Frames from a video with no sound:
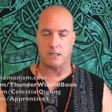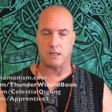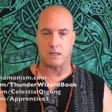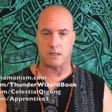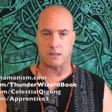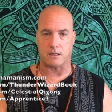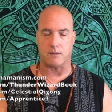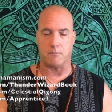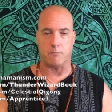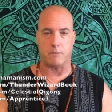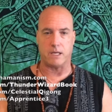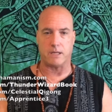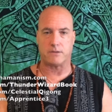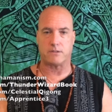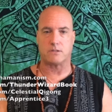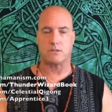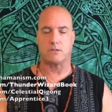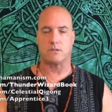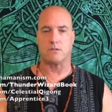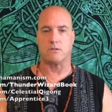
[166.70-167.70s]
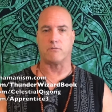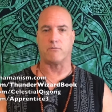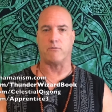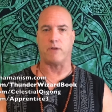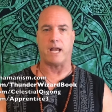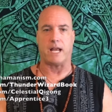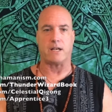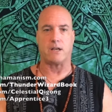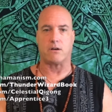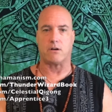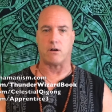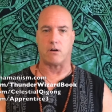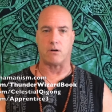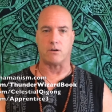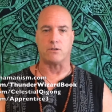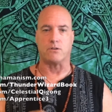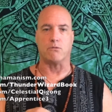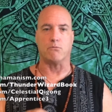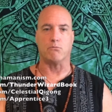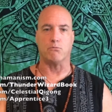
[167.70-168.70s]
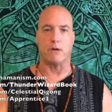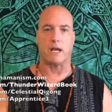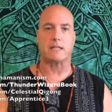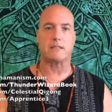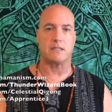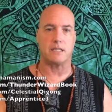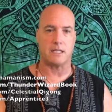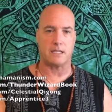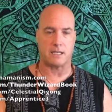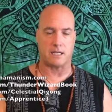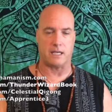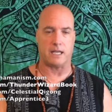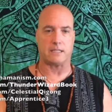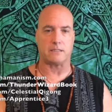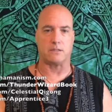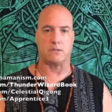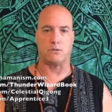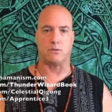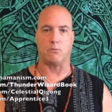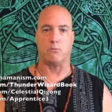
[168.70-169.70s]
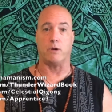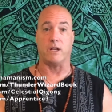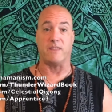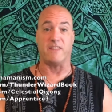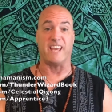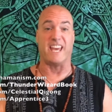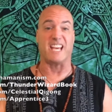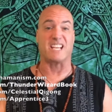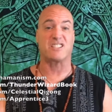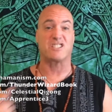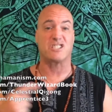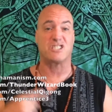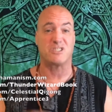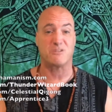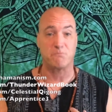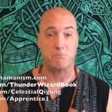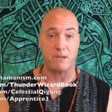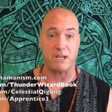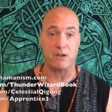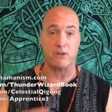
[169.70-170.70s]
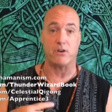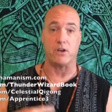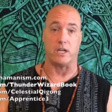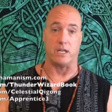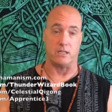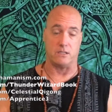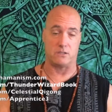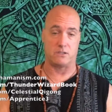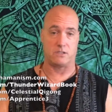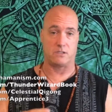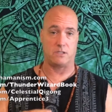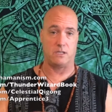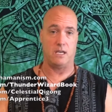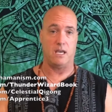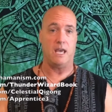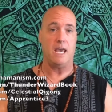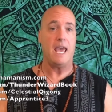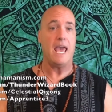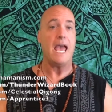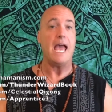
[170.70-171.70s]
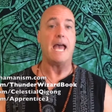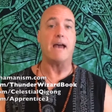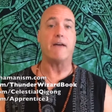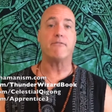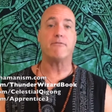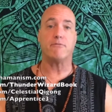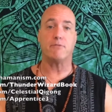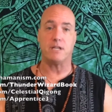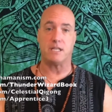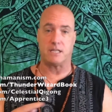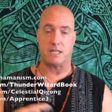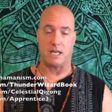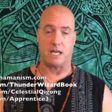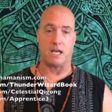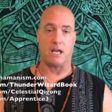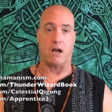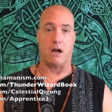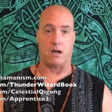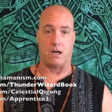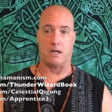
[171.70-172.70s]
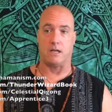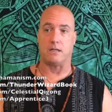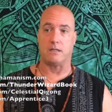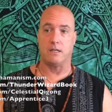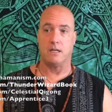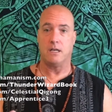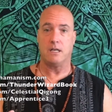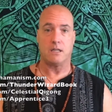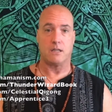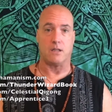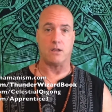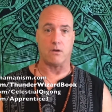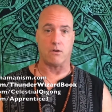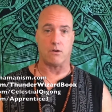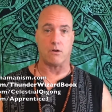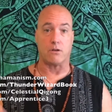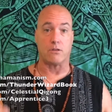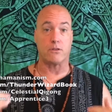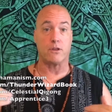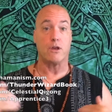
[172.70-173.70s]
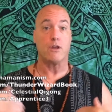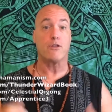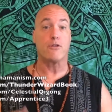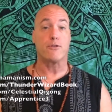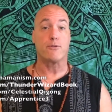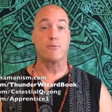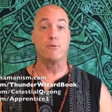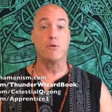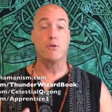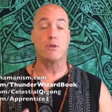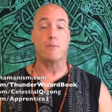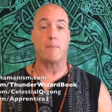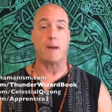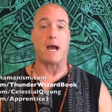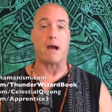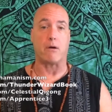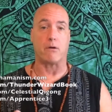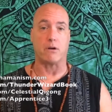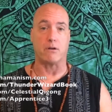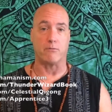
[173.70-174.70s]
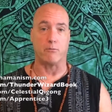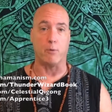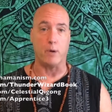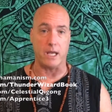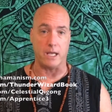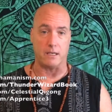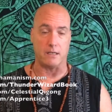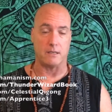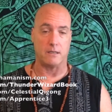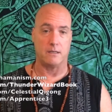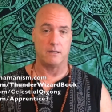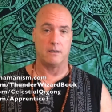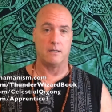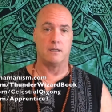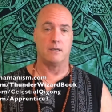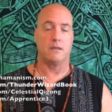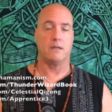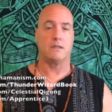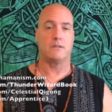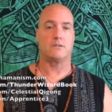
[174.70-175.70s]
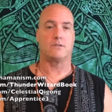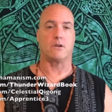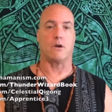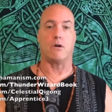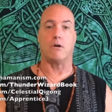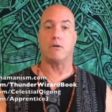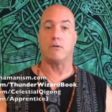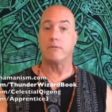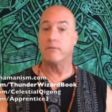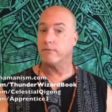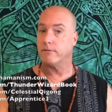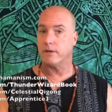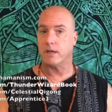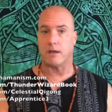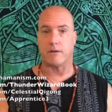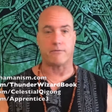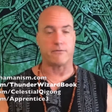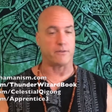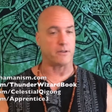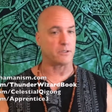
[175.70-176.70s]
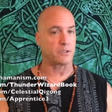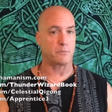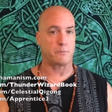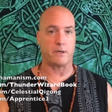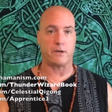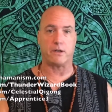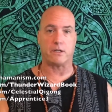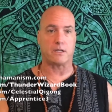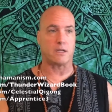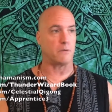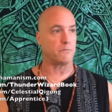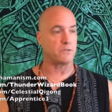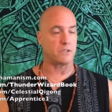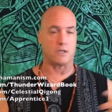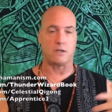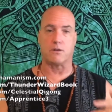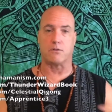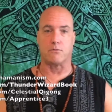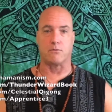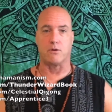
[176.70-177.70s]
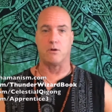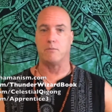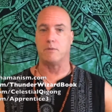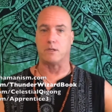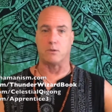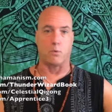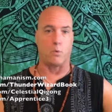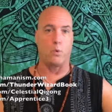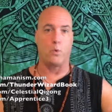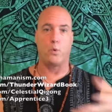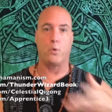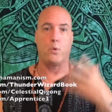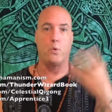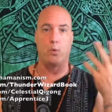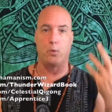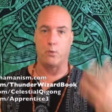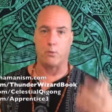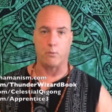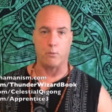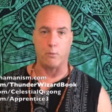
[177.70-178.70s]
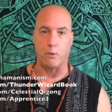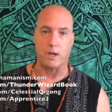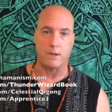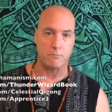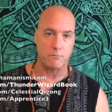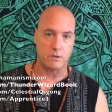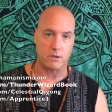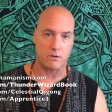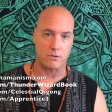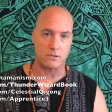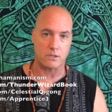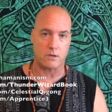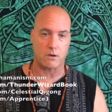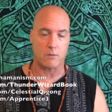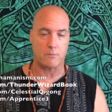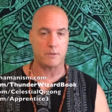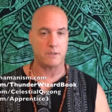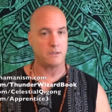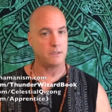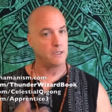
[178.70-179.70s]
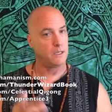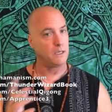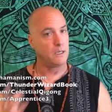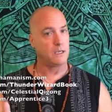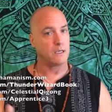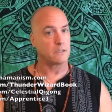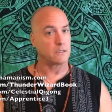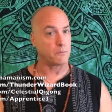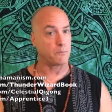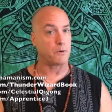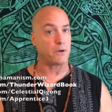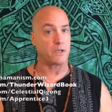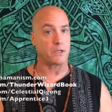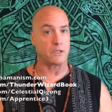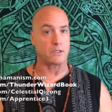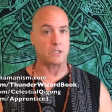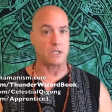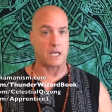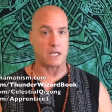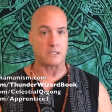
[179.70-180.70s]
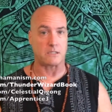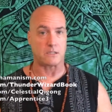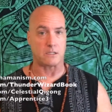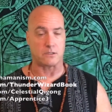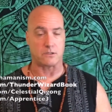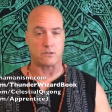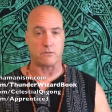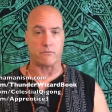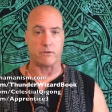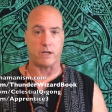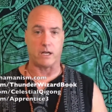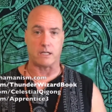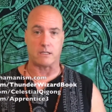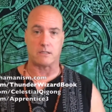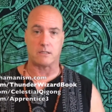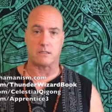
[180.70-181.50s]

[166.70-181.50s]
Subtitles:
the myths, Vanir are directly connected to wind. They experience everything on the earth through the power of wind. So if a spirit comes into the room and whew, wind blows it open, there's a pretty good chance that you've got